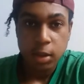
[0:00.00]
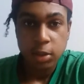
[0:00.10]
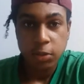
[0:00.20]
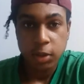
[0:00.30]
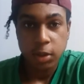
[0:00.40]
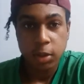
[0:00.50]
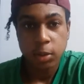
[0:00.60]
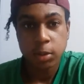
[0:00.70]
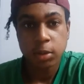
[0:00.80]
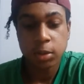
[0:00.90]
this
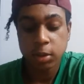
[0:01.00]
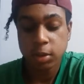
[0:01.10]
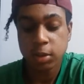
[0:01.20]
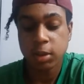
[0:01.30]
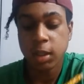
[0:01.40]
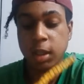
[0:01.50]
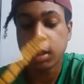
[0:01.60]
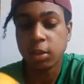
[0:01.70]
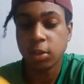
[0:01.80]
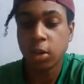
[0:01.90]
video
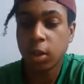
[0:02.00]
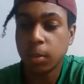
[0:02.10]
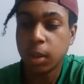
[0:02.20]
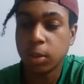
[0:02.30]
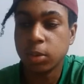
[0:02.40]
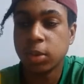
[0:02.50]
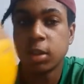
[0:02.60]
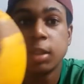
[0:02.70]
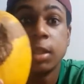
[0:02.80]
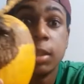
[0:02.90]
today is all about
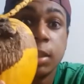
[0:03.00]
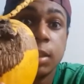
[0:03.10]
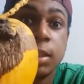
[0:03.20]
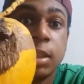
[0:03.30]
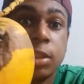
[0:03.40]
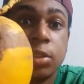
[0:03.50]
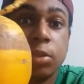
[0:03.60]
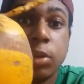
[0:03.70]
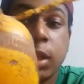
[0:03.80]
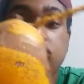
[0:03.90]

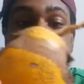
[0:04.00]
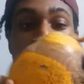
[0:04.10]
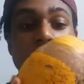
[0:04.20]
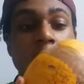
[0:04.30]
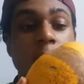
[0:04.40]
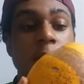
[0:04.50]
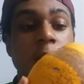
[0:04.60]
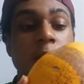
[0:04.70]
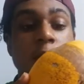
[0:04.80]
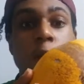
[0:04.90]
this right here,
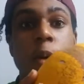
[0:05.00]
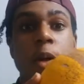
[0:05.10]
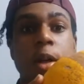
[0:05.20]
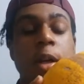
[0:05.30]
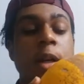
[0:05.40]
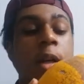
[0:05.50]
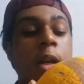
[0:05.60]
the coconut.